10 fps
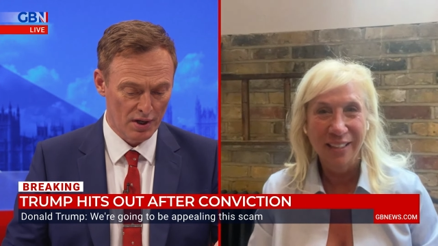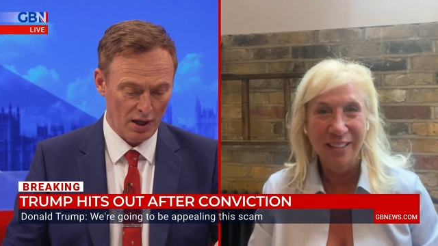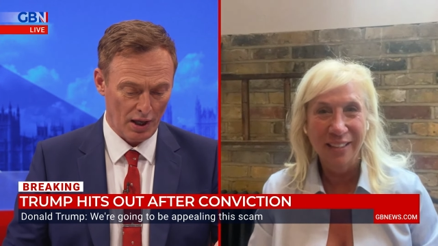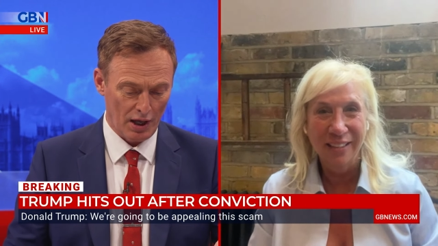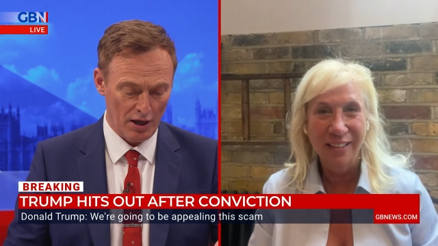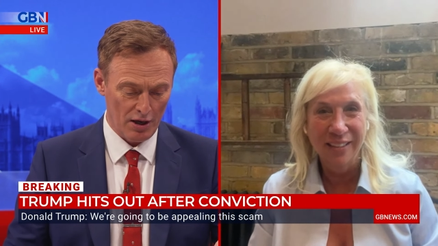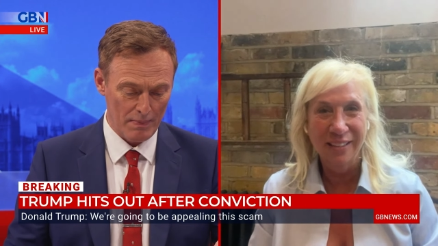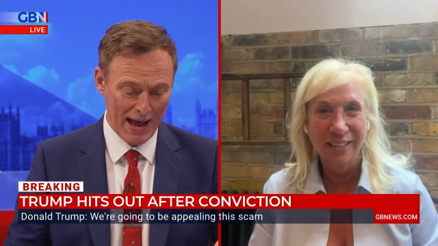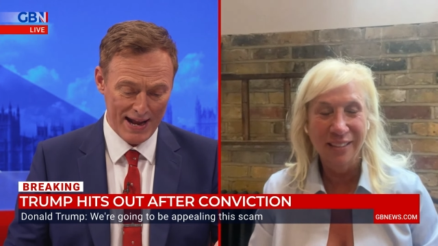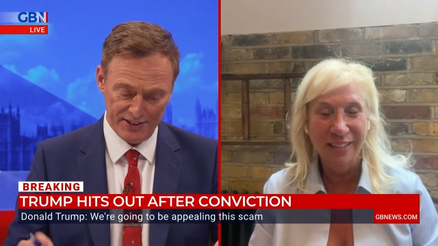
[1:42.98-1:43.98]

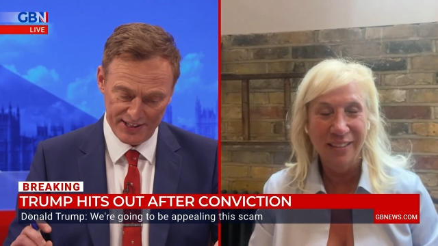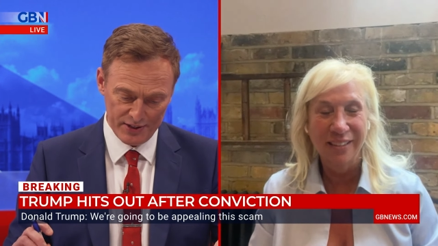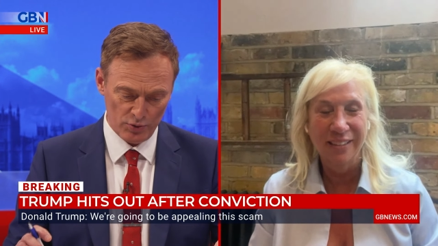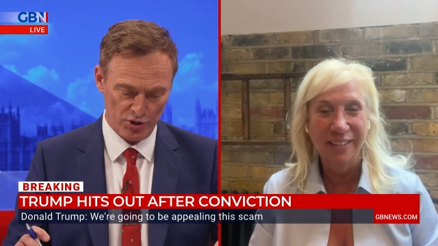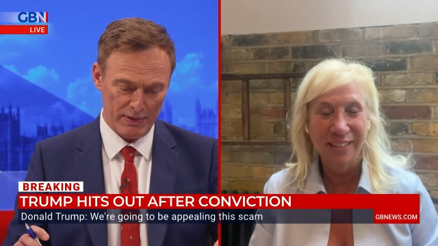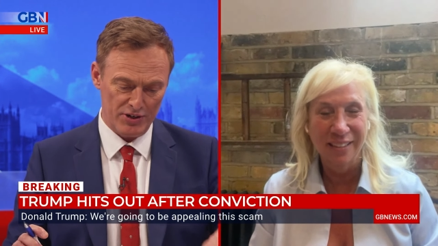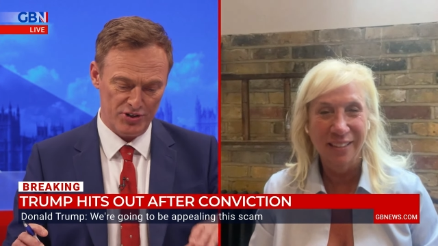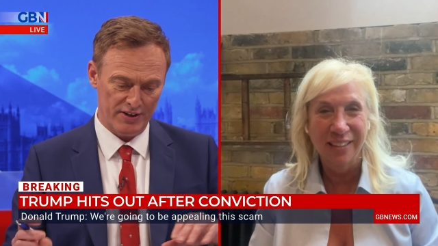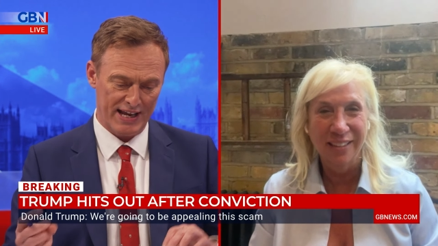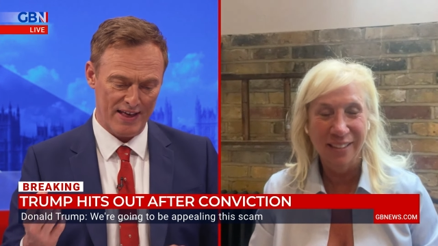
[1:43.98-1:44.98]
Speaker 1: And he did also
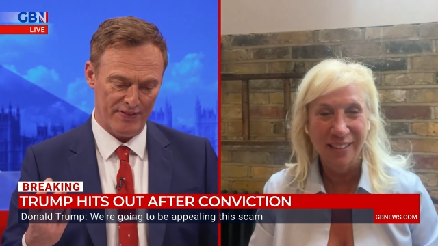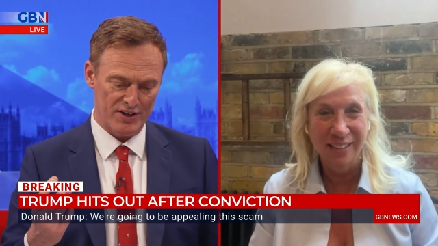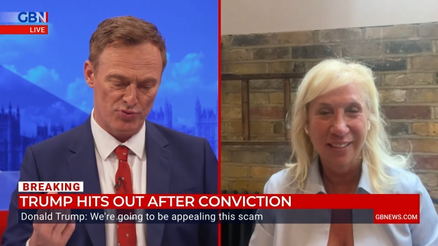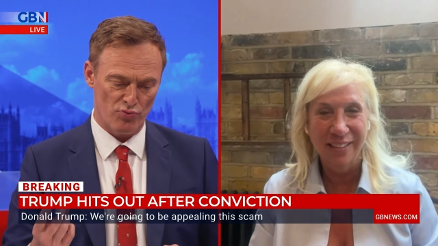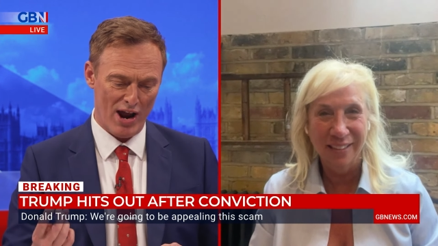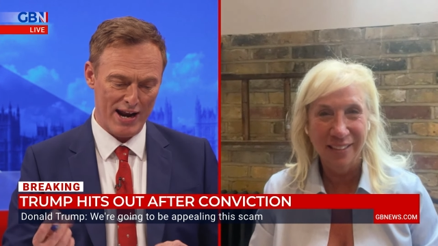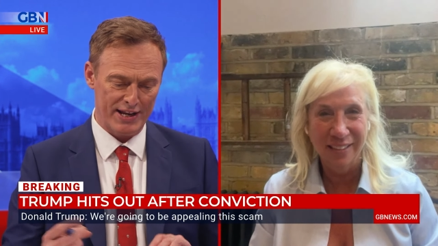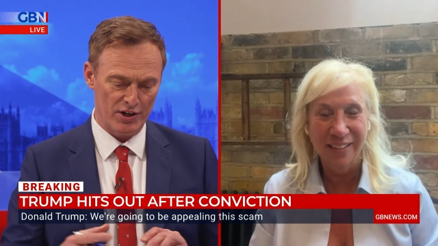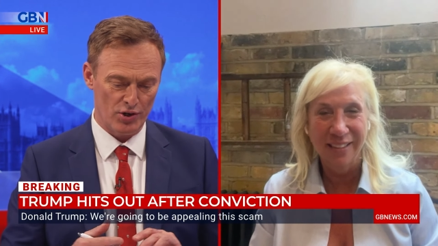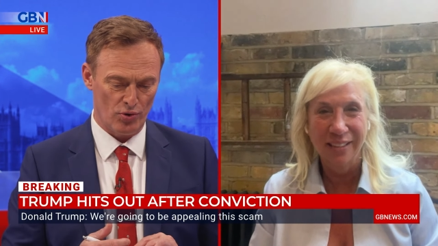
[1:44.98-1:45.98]
mention, again, this
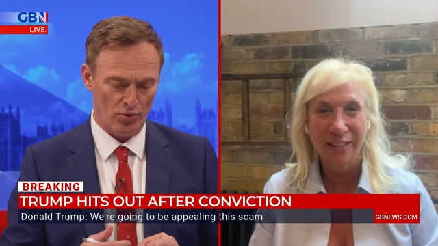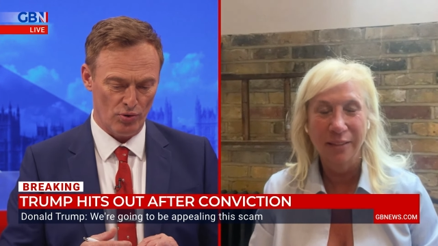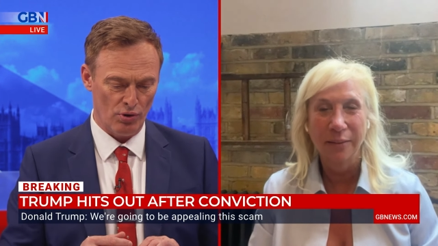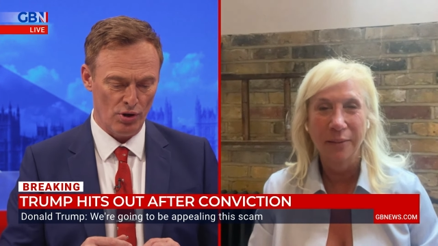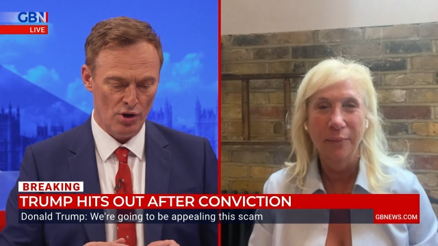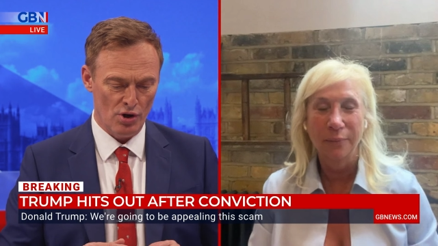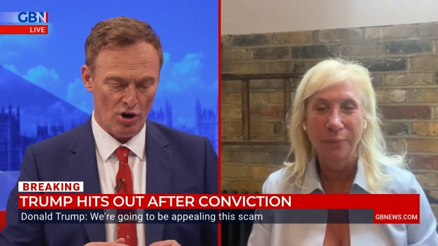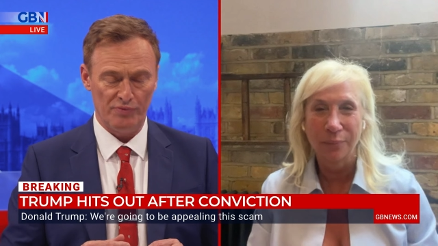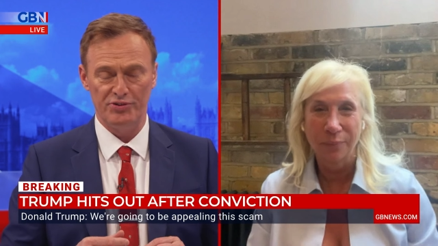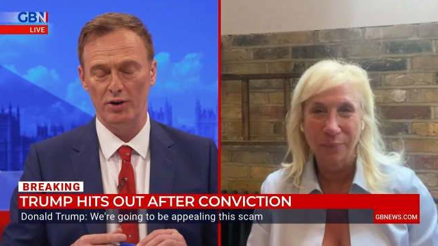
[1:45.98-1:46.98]
rallying call
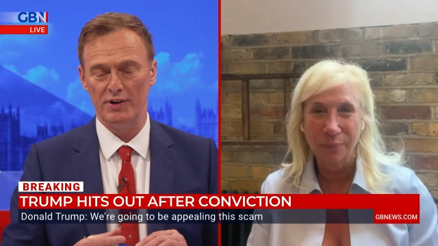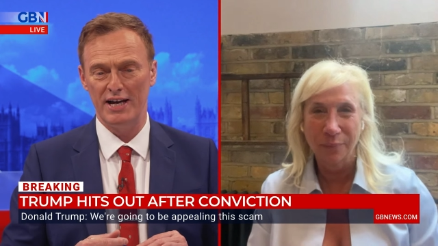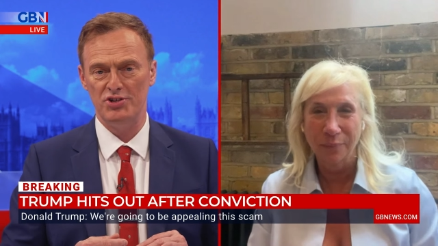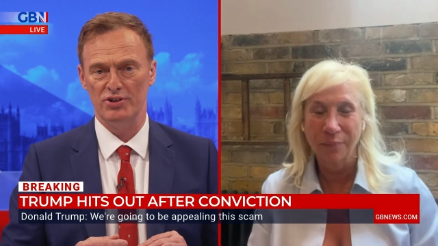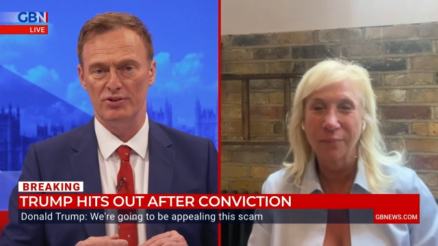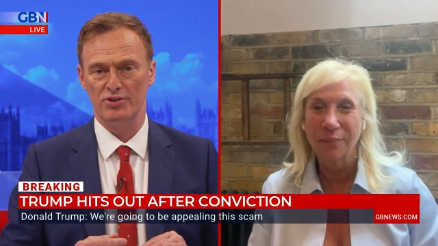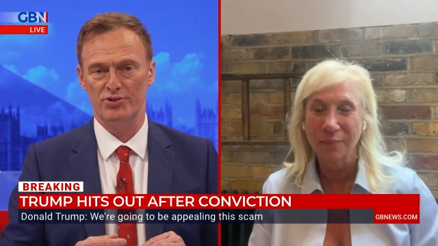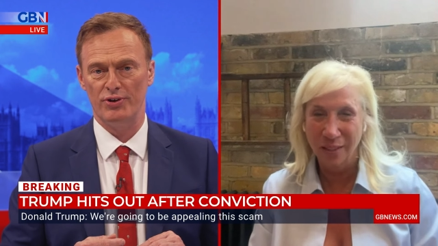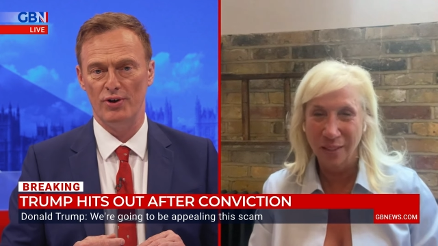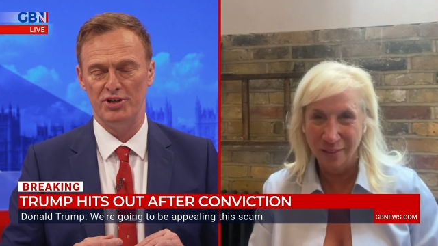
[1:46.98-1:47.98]
of donations,
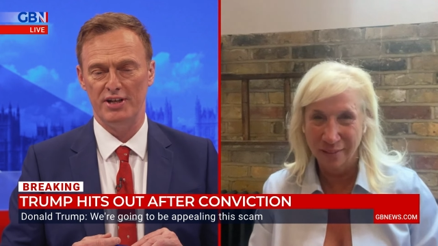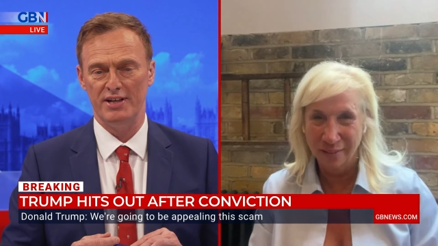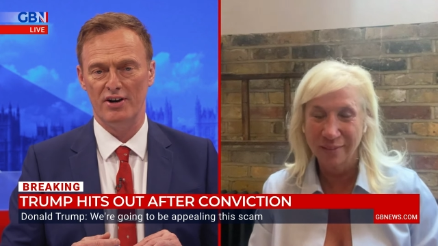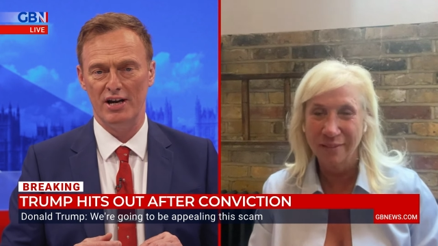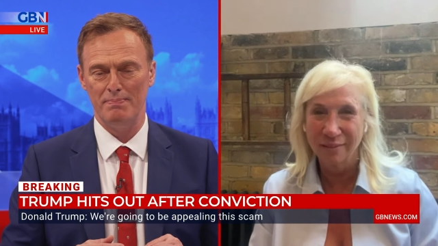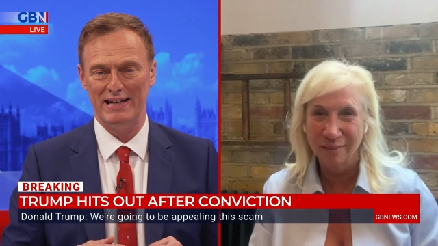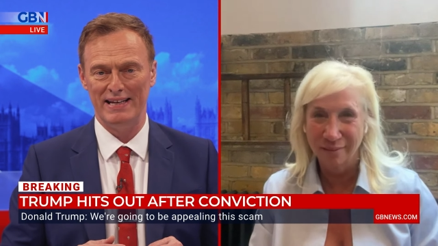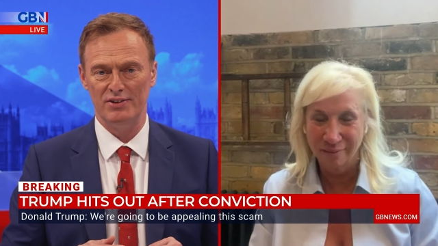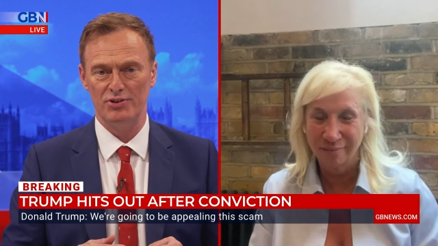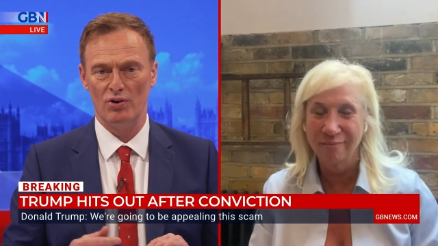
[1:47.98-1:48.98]
$39
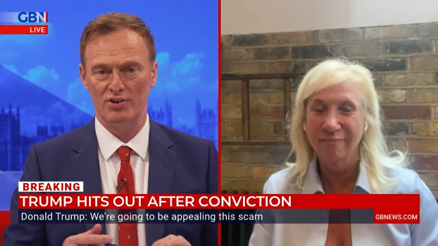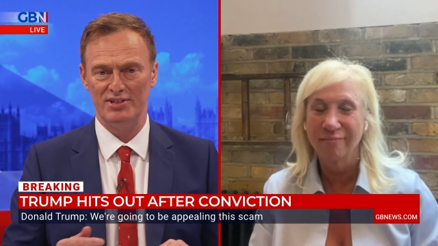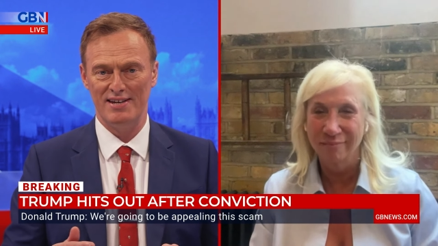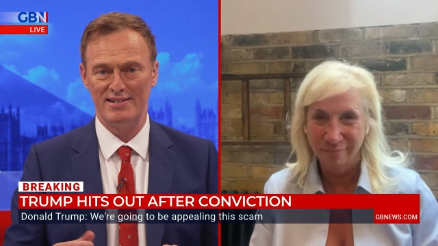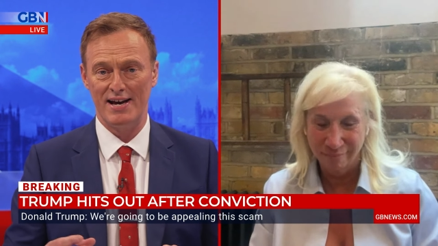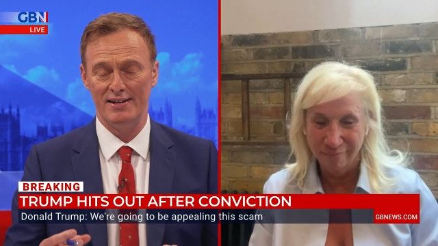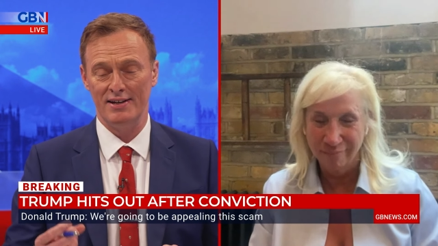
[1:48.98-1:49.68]
million, he said.